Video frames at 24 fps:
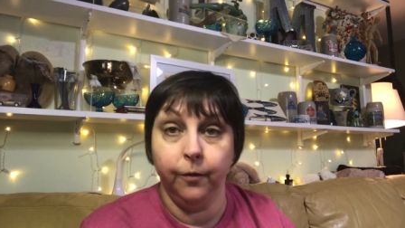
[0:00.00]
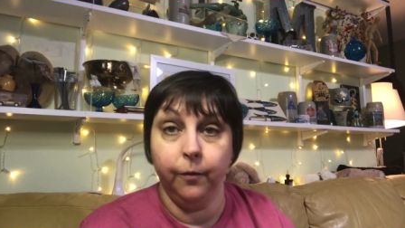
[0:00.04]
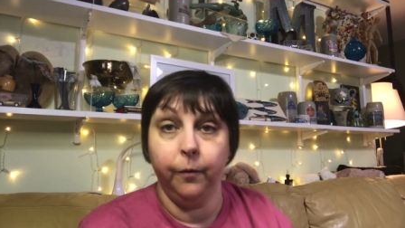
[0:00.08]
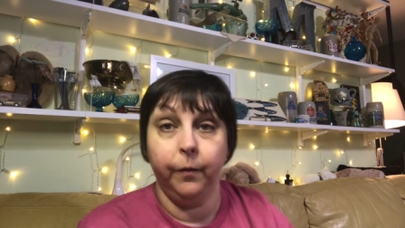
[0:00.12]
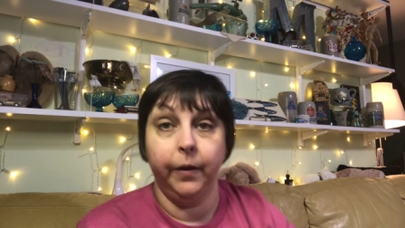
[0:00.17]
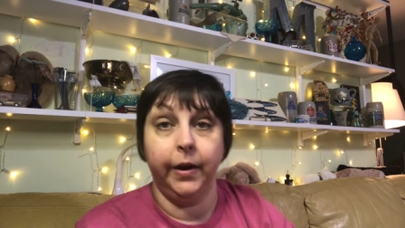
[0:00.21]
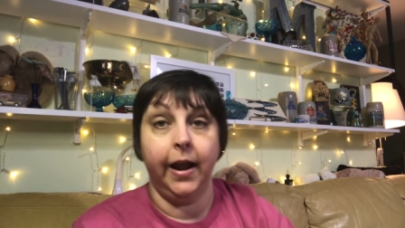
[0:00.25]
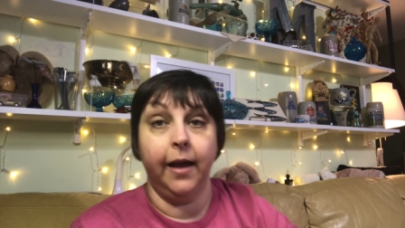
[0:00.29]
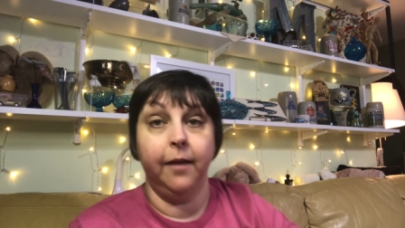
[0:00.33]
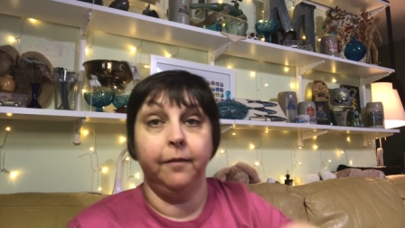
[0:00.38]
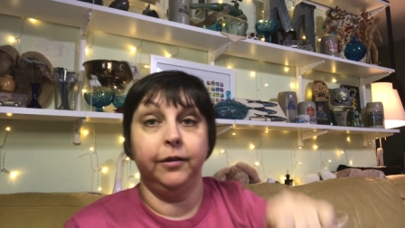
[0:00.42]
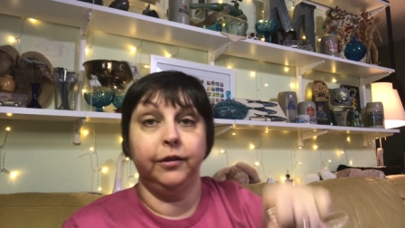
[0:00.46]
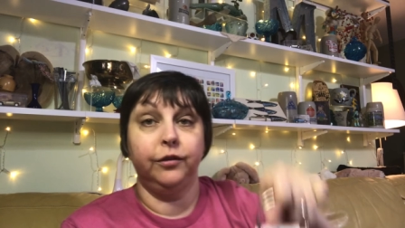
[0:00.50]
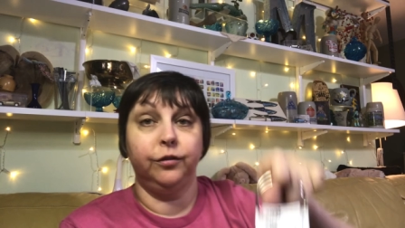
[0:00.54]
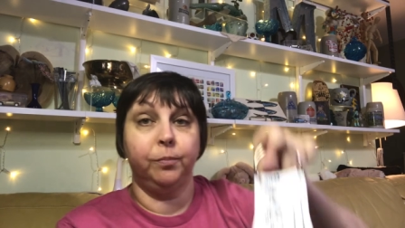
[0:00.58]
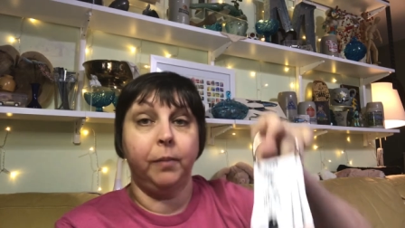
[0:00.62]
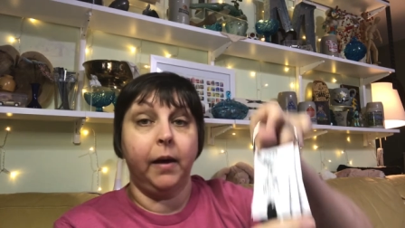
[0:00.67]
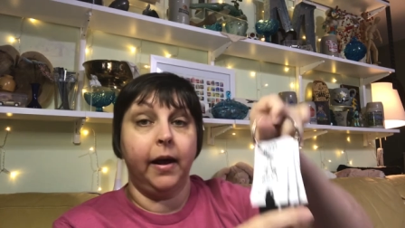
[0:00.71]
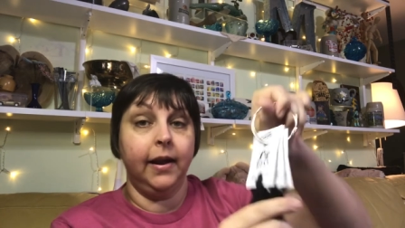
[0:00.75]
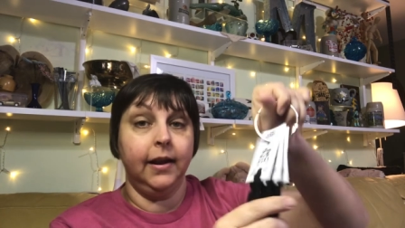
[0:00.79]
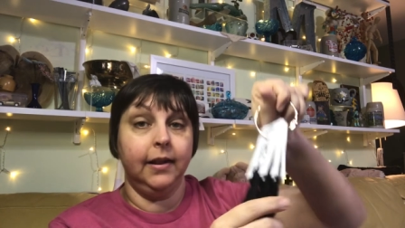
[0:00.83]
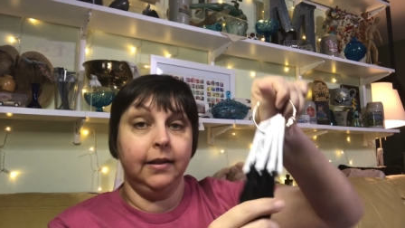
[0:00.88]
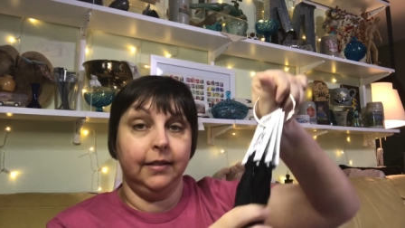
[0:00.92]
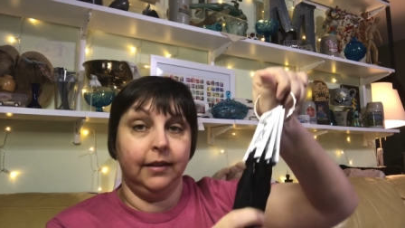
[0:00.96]
when I was
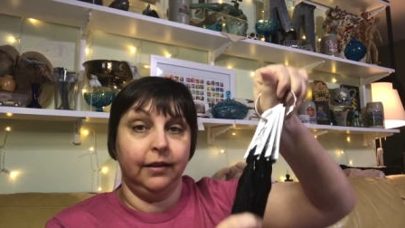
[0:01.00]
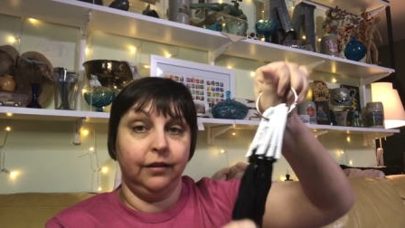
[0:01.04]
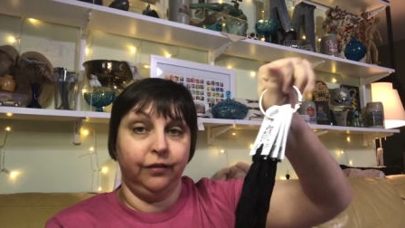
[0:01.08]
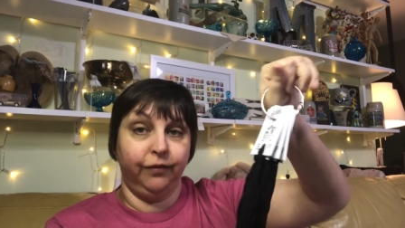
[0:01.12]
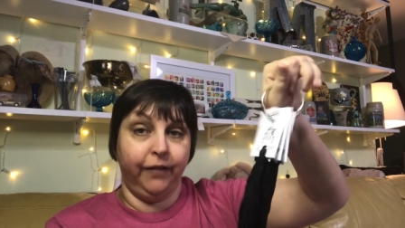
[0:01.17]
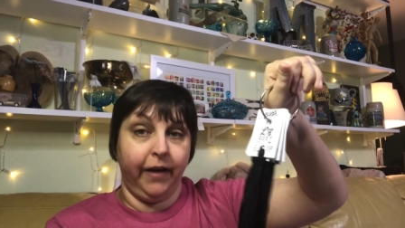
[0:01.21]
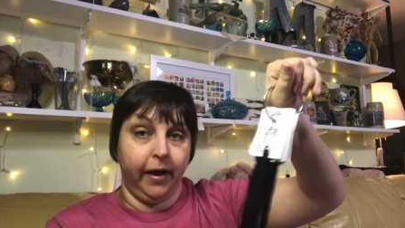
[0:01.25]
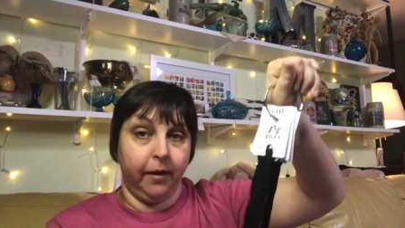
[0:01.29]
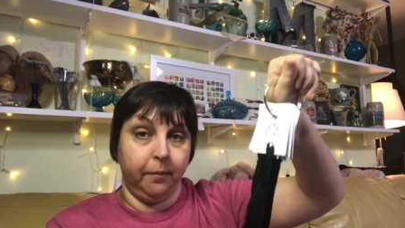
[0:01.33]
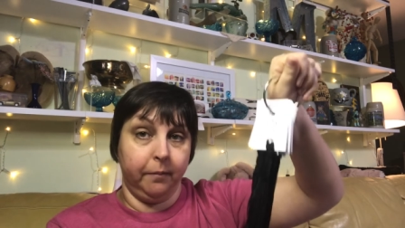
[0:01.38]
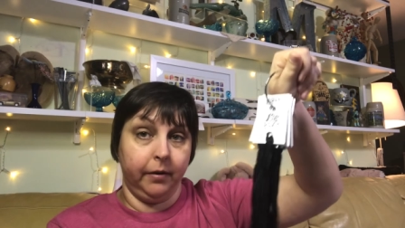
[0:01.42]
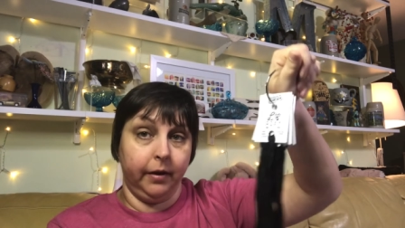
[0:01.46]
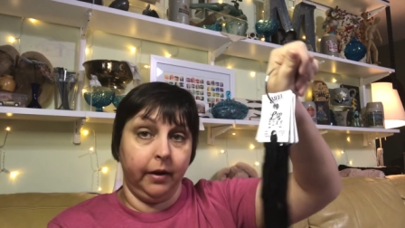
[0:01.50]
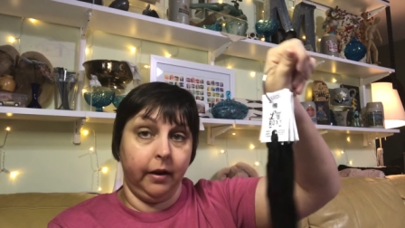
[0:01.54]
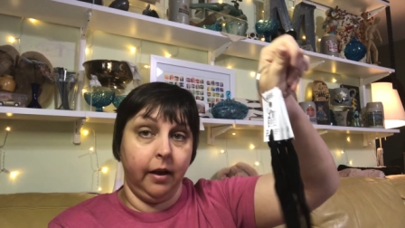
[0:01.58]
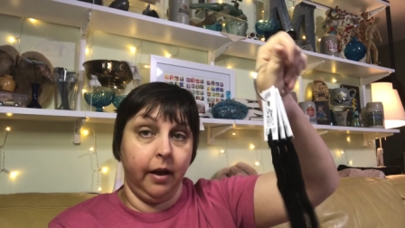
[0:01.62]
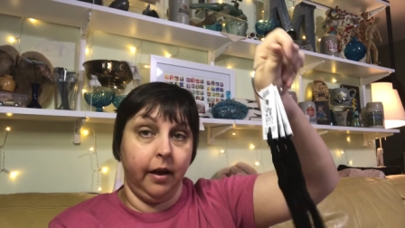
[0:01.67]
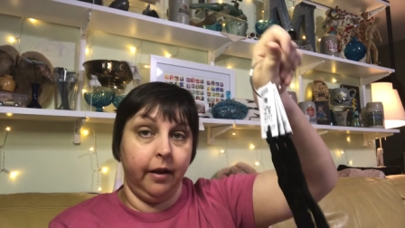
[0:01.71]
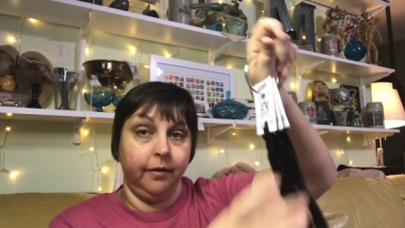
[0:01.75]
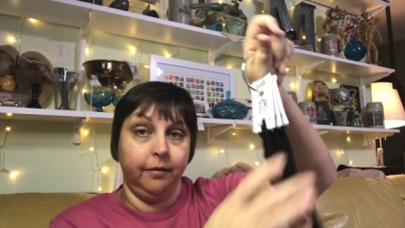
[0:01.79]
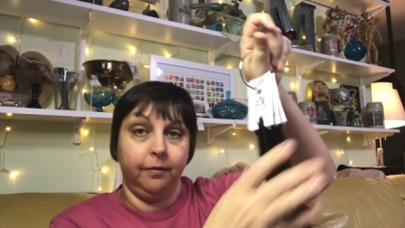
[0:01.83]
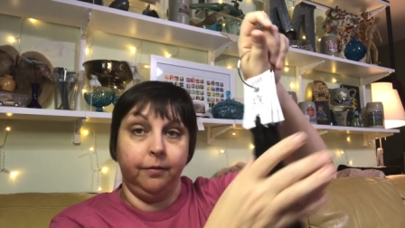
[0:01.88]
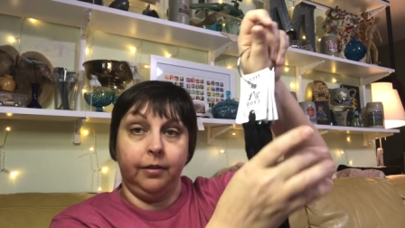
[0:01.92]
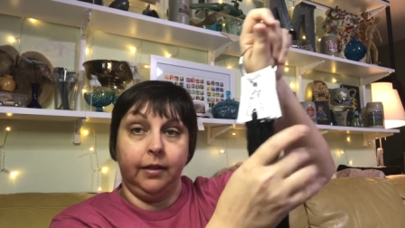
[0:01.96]
buying this fabric,
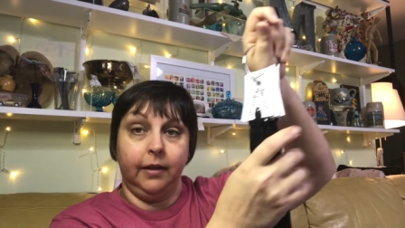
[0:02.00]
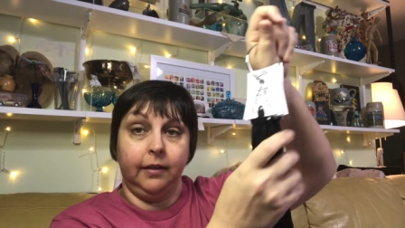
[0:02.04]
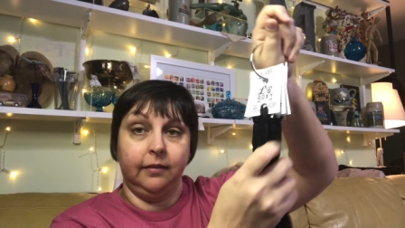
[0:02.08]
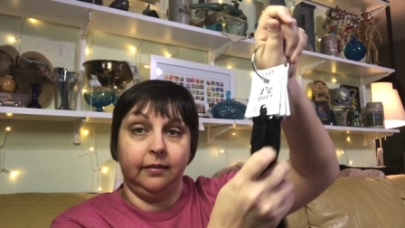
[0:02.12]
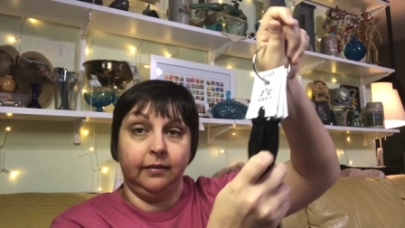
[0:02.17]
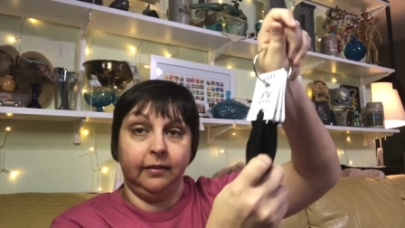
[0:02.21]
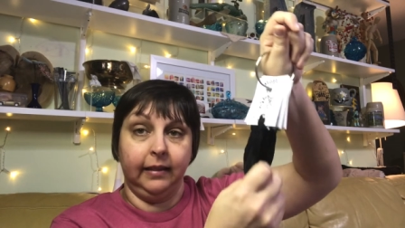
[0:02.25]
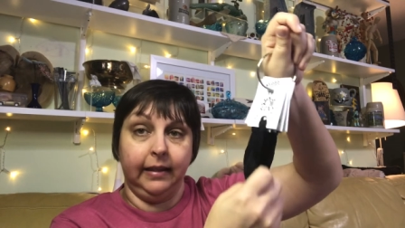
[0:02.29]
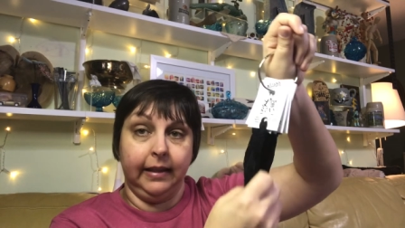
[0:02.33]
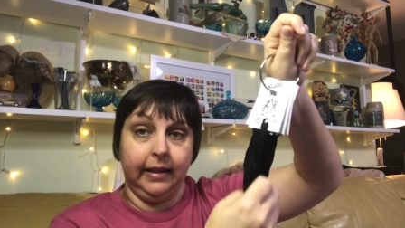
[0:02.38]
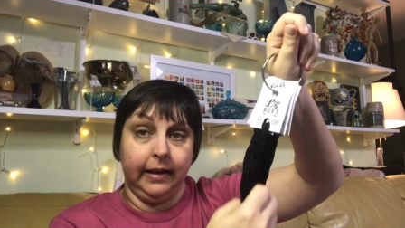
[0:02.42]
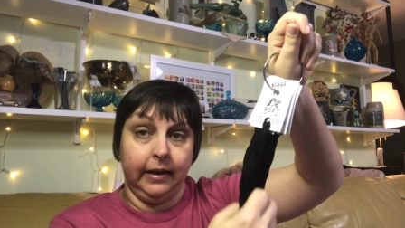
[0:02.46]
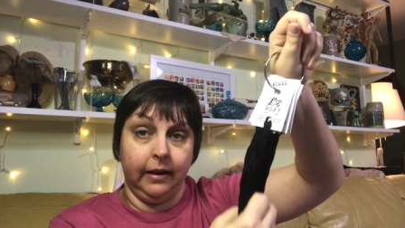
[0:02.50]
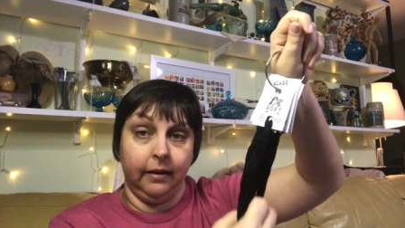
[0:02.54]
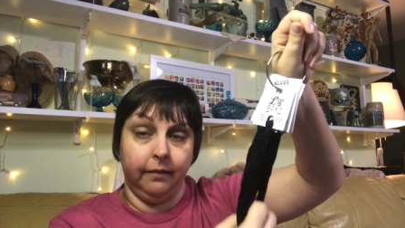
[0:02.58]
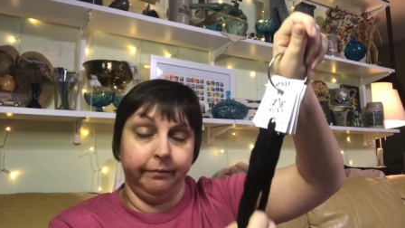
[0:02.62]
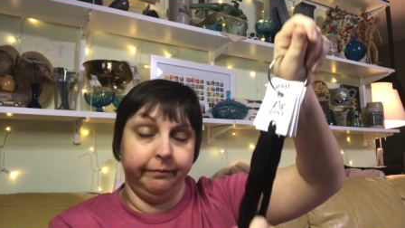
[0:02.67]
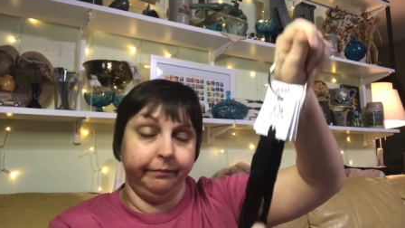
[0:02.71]
uh, this lint,